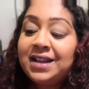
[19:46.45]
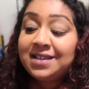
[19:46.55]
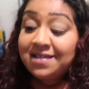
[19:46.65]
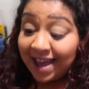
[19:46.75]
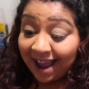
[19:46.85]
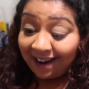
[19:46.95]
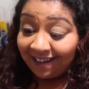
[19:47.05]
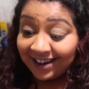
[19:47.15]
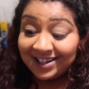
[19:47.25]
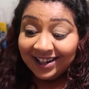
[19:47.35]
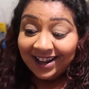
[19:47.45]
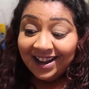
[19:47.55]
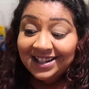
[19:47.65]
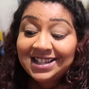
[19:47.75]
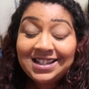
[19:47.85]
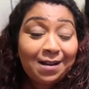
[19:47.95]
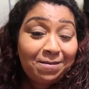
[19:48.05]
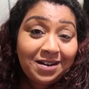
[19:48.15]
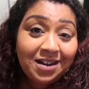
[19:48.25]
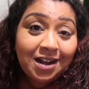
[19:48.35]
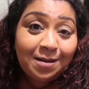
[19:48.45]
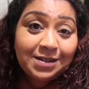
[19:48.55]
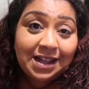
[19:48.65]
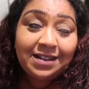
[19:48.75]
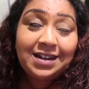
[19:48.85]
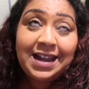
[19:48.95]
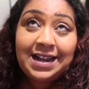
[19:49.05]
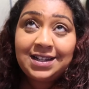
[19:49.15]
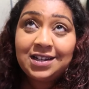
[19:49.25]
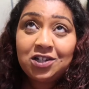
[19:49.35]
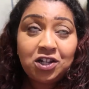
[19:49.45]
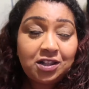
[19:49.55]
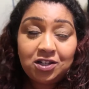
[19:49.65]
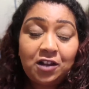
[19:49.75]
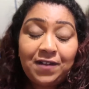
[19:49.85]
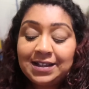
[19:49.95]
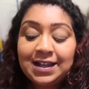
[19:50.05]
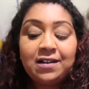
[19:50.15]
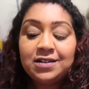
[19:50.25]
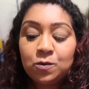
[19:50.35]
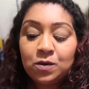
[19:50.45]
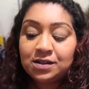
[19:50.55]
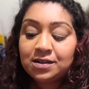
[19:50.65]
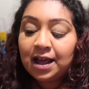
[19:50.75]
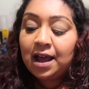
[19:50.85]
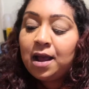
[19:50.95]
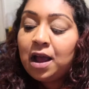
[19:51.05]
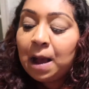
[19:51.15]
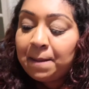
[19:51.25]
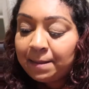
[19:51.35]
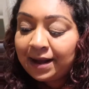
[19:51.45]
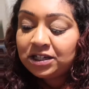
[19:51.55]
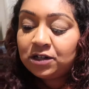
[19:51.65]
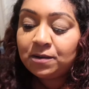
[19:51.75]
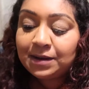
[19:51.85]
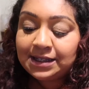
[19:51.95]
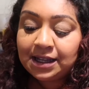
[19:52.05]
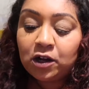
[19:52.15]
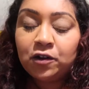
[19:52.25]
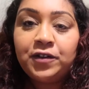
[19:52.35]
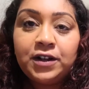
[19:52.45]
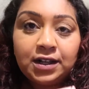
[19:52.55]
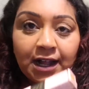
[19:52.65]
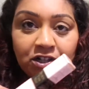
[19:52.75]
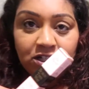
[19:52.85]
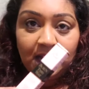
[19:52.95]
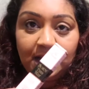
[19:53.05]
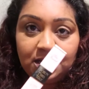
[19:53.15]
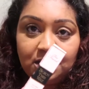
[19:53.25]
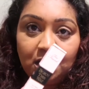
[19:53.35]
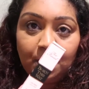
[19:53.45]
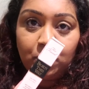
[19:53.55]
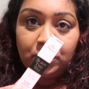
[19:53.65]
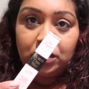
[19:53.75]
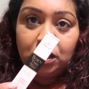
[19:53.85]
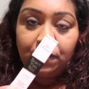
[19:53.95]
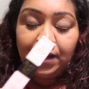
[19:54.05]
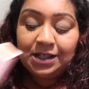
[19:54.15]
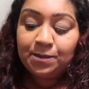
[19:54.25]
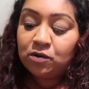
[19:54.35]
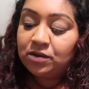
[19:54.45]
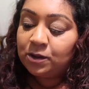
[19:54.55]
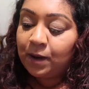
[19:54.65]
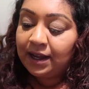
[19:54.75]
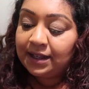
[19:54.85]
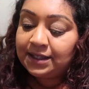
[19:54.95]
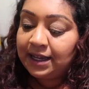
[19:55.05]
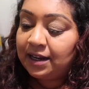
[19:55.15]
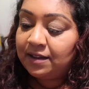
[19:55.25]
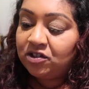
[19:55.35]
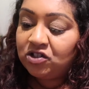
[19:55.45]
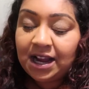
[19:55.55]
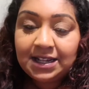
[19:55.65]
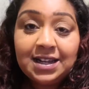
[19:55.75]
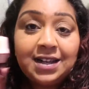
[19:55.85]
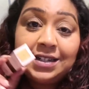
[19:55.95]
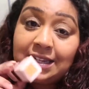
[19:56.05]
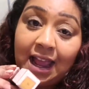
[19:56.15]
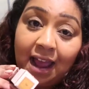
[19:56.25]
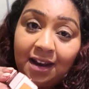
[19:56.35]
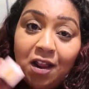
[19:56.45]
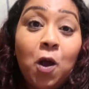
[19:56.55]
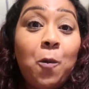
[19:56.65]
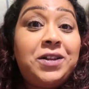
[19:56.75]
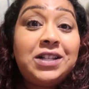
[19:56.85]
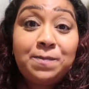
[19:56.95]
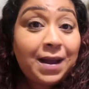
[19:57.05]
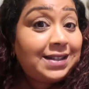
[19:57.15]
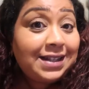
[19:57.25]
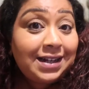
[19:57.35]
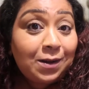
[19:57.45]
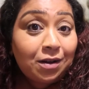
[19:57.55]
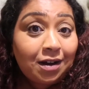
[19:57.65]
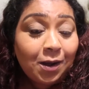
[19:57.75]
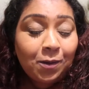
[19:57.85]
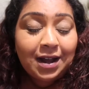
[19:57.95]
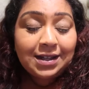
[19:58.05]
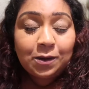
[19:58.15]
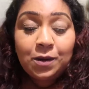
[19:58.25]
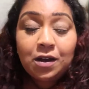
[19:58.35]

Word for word: So then I took her to Debenhams and the lady at the Too Faced counter wasn't there. But I matched her up myself and she ended up with the Too Faced Born This Way concealer in the shade Tan, which is basically what I wear. So